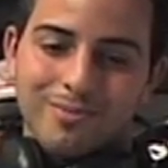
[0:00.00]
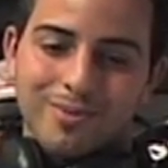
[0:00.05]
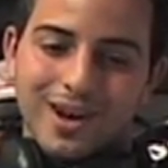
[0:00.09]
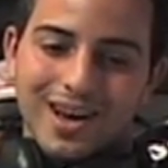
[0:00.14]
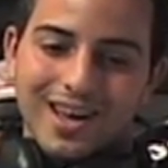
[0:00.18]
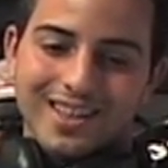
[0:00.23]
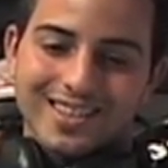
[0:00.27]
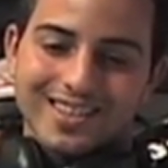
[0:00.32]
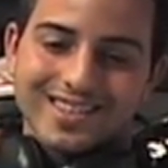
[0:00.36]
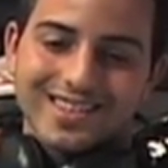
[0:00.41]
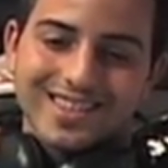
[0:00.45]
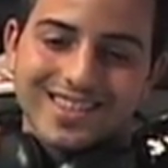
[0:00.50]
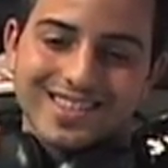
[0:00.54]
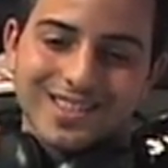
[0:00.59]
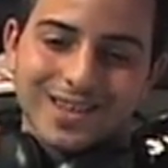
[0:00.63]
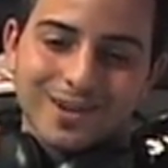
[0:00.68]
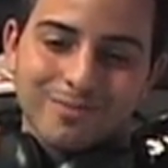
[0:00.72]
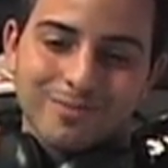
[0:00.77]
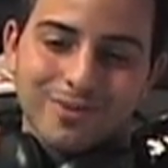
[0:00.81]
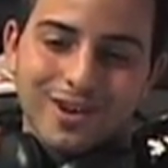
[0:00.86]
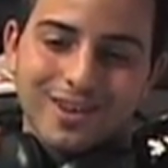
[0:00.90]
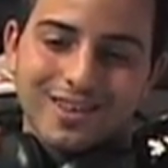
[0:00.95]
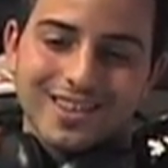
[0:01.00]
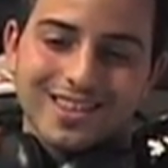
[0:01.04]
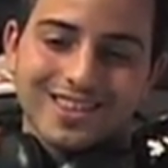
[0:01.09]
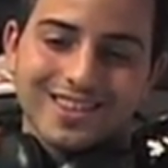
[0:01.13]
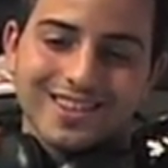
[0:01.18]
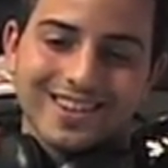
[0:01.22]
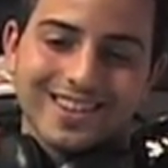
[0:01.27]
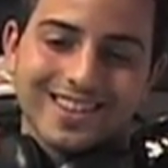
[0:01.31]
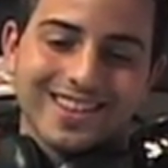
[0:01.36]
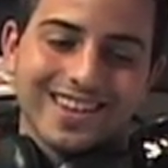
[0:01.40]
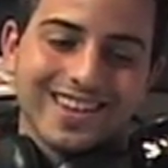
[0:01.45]
politics, I'll probably
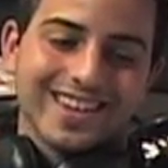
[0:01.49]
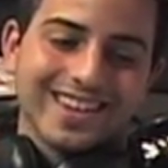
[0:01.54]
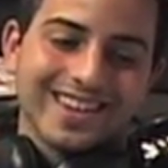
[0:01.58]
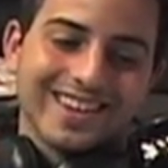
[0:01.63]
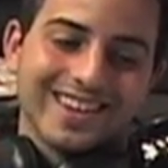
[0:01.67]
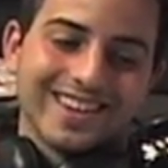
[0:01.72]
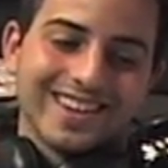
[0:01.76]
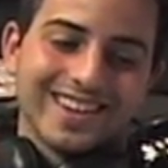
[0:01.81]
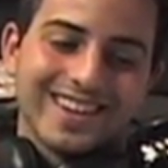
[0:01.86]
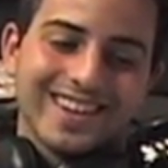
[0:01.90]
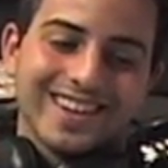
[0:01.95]
look like a